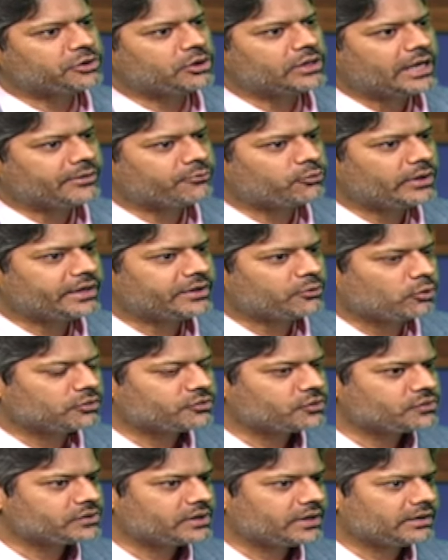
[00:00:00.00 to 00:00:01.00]
Actually, I would like
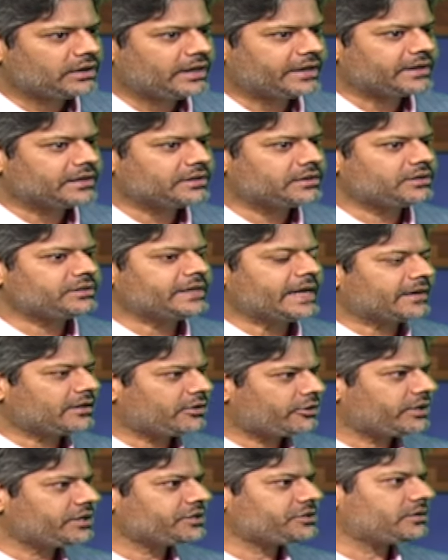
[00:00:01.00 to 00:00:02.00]
also say, like in the
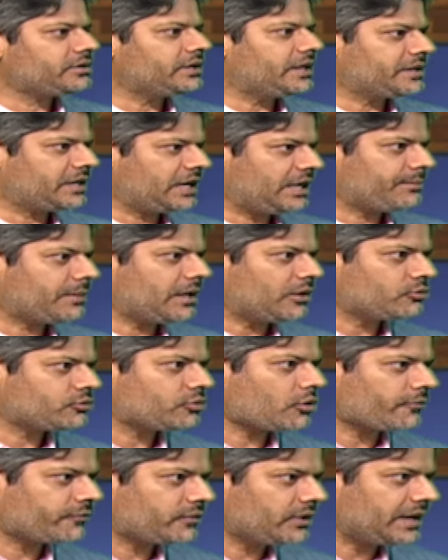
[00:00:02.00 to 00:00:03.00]
declaration that came
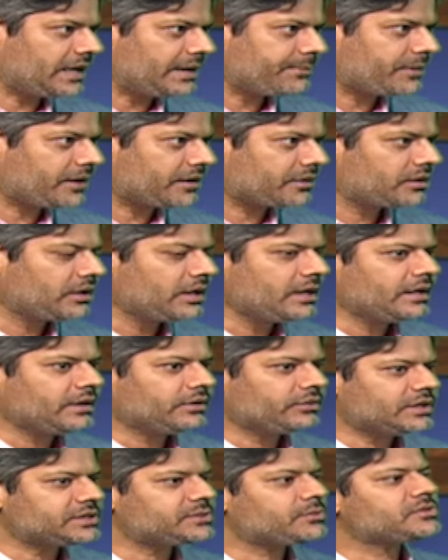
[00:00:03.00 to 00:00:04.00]
out of the APEC,
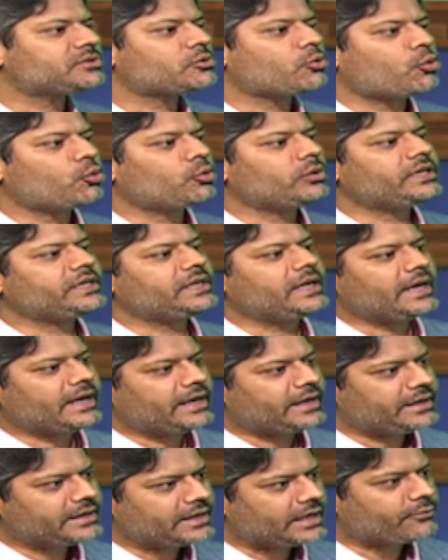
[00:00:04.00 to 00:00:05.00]
this was the only
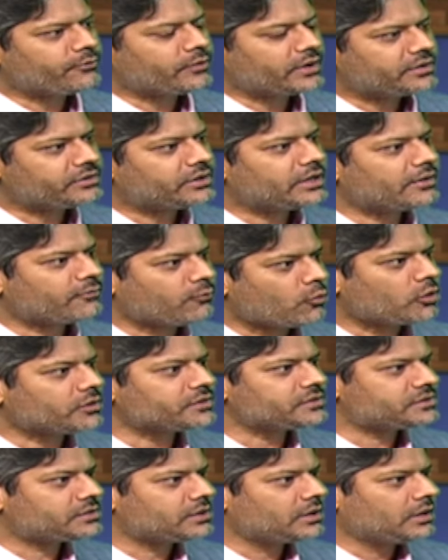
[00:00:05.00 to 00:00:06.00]
area where there
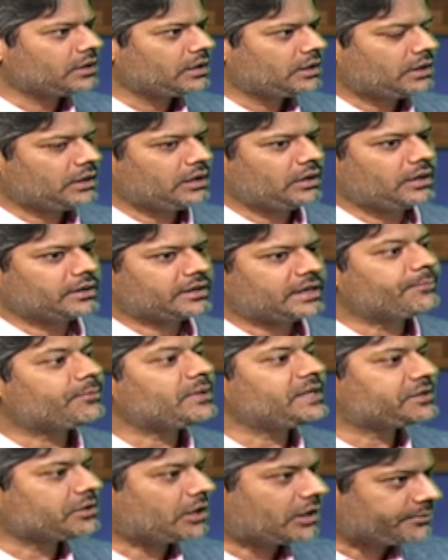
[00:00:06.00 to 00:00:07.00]
was
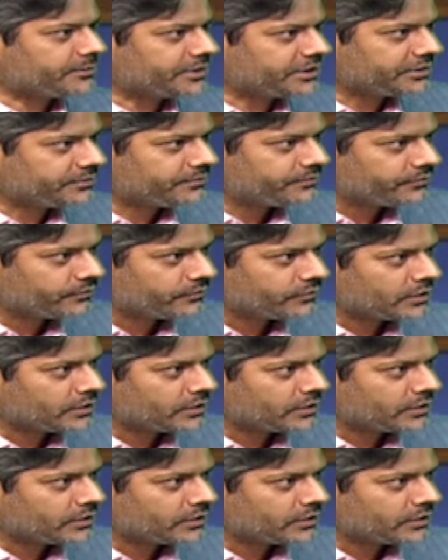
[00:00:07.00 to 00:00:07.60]
complete harmony.